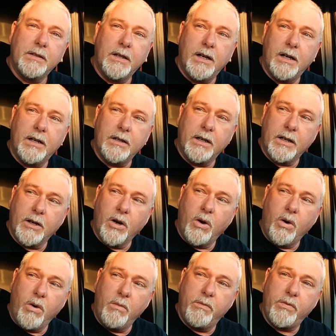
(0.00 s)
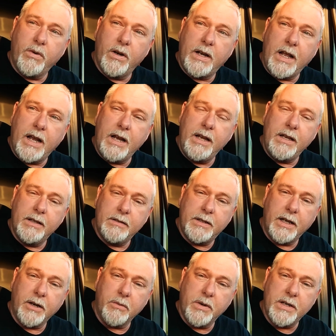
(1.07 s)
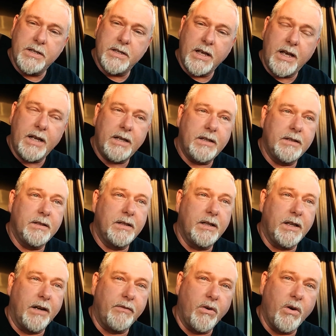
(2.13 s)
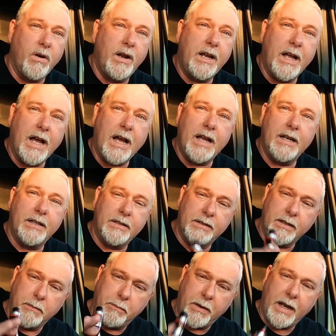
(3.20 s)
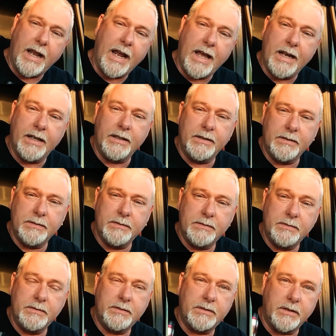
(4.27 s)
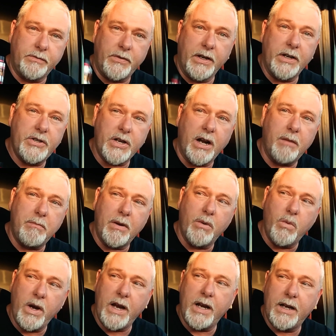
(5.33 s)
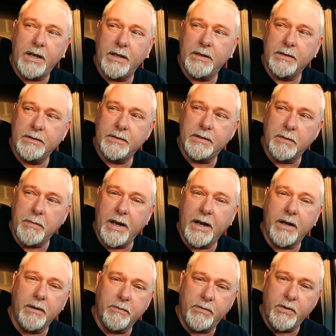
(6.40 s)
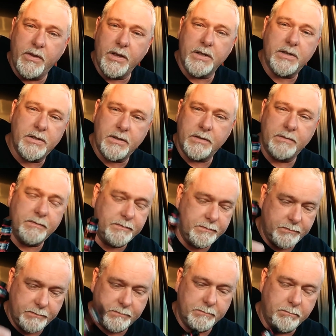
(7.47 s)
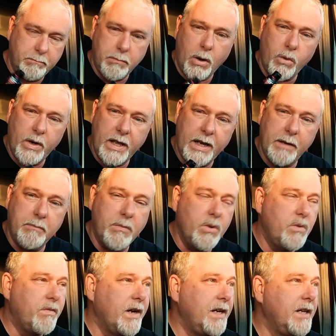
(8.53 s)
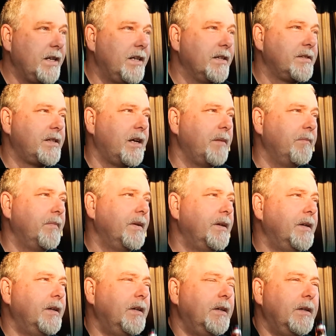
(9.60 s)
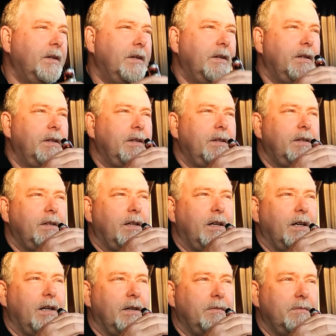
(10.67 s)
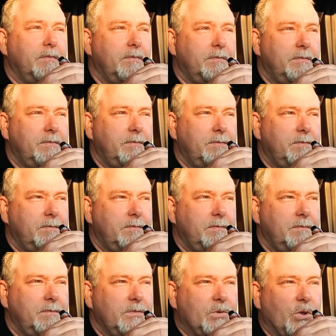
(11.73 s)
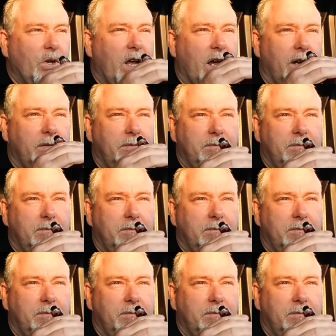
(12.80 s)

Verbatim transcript: Uh, going to go home for a day, take a reset, and I've already got a plan to finish out my week to make up for this boneheaded move I did this time. Um, so yeah.